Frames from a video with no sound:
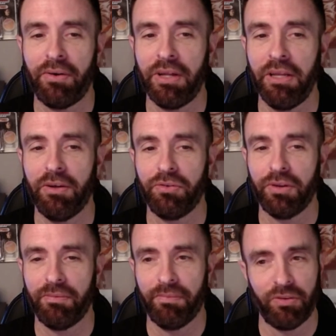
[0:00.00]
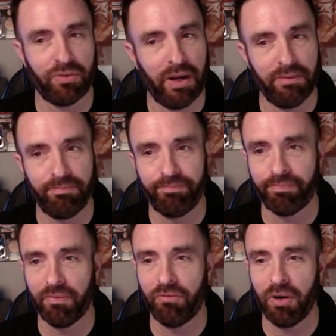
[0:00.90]
and he knows it. That's right.
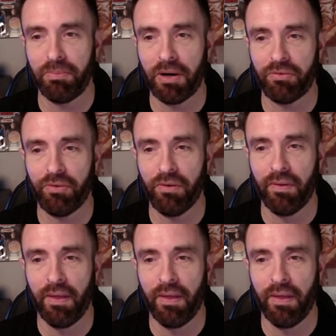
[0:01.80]
Very powerful.